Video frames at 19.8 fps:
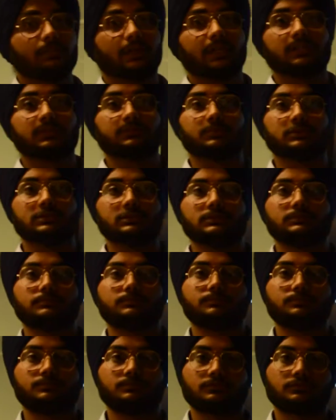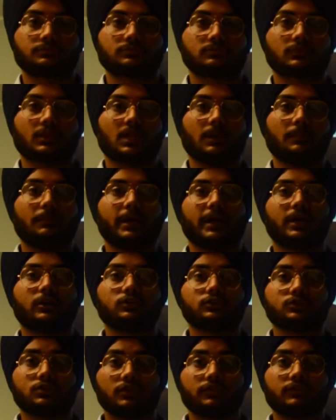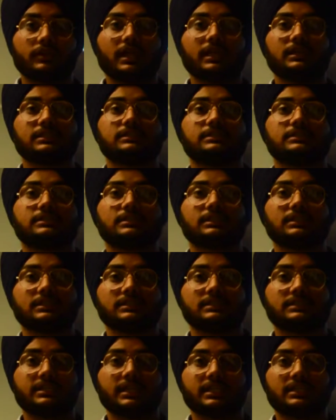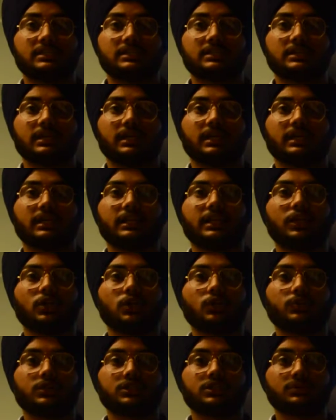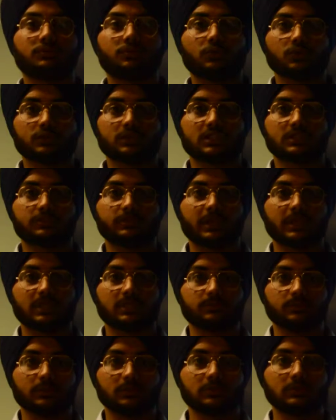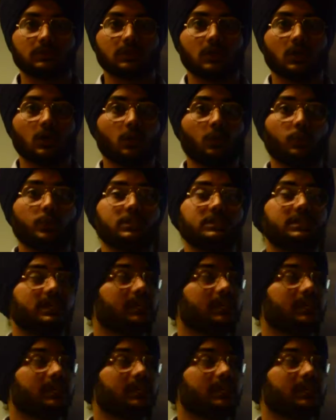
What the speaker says: Management. Microsoft has a set an innovation process management which